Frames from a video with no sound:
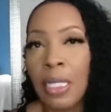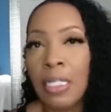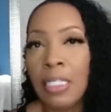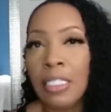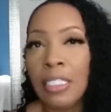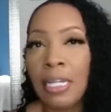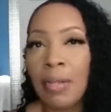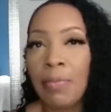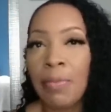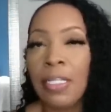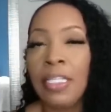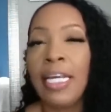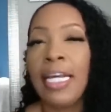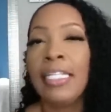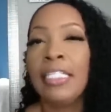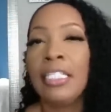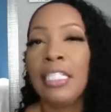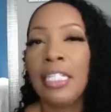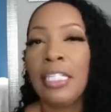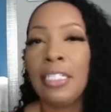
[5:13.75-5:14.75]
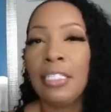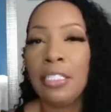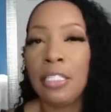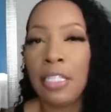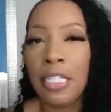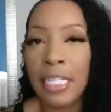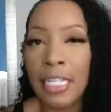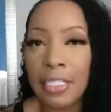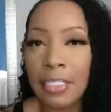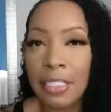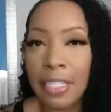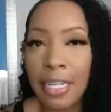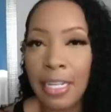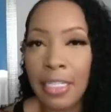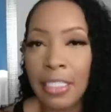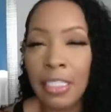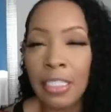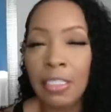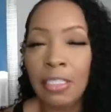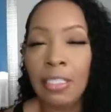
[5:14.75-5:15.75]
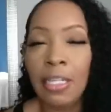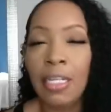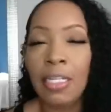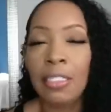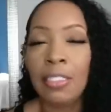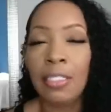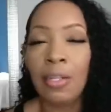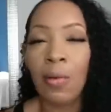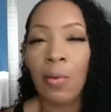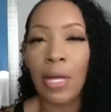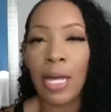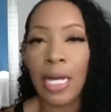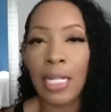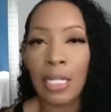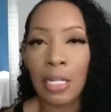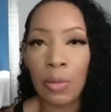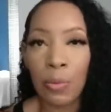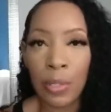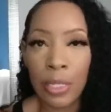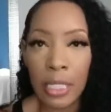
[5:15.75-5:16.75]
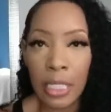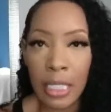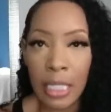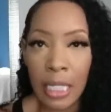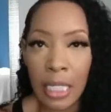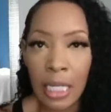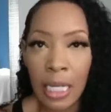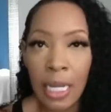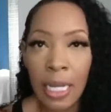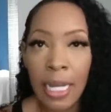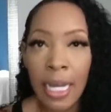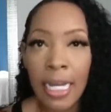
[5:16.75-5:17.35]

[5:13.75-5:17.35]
something that Gina Janine said, and she said it so eloquently.